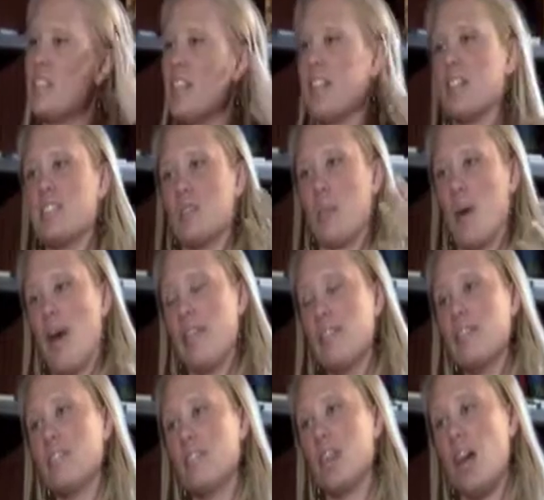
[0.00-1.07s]
tell us about
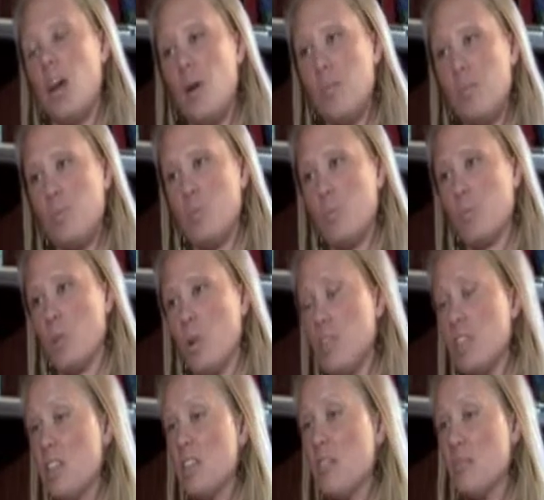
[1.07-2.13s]
um,
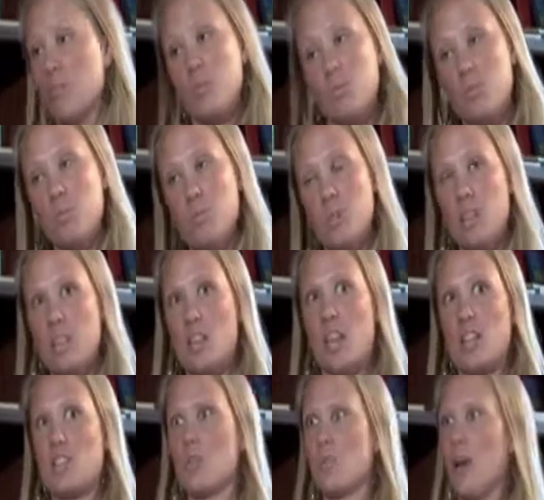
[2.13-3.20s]
what the
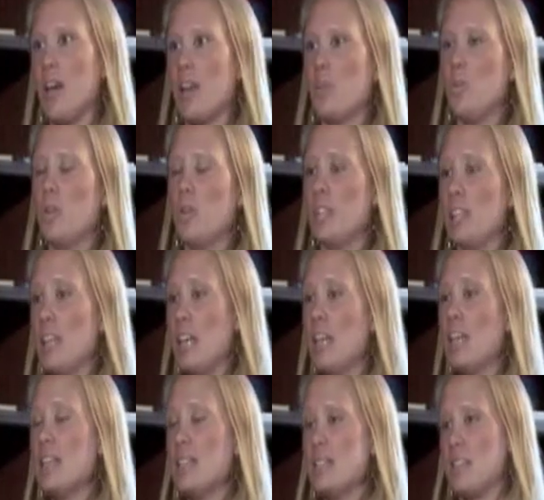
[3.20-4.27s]
international Baha'i community
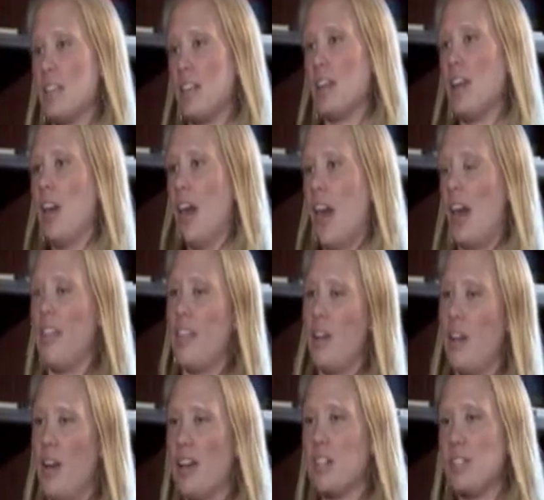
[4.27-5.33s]
is and how
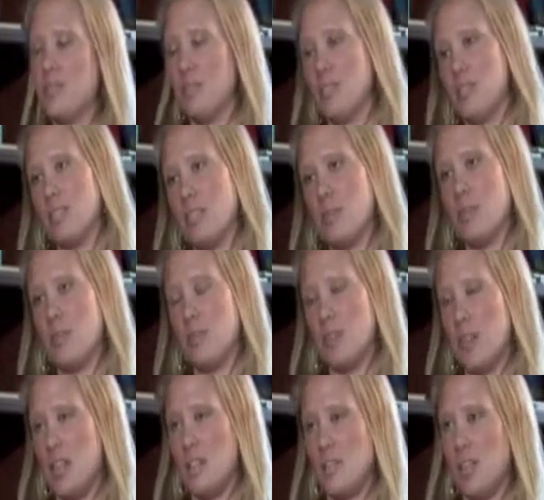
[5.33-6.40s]
they're active in different
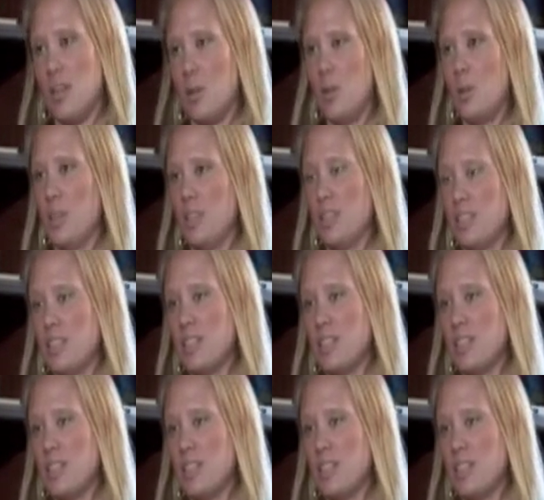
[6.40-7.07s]
affairs around the world? Well,